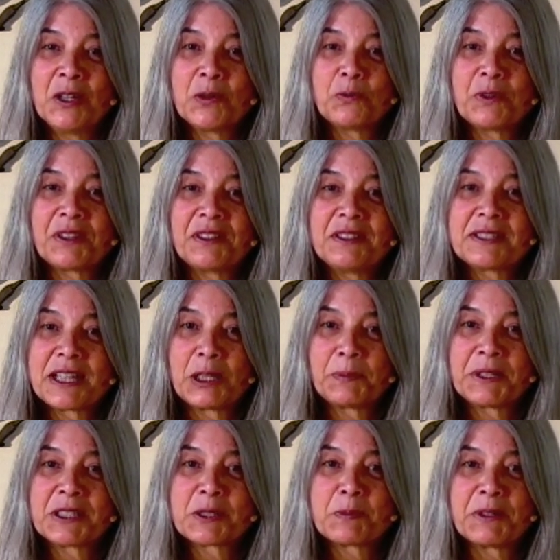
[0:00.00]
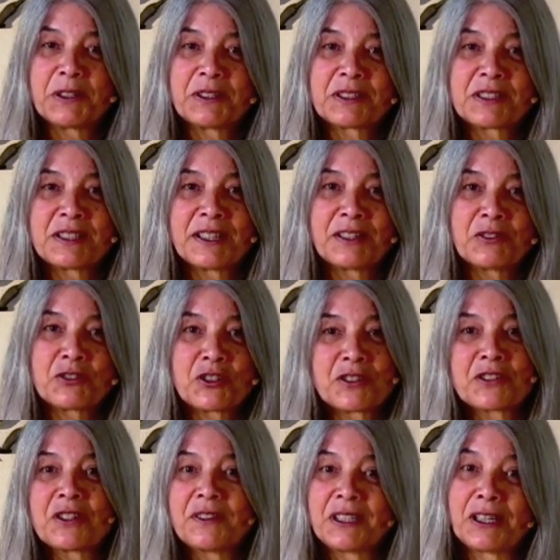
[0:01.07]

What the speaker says: with these helping spirits that are just on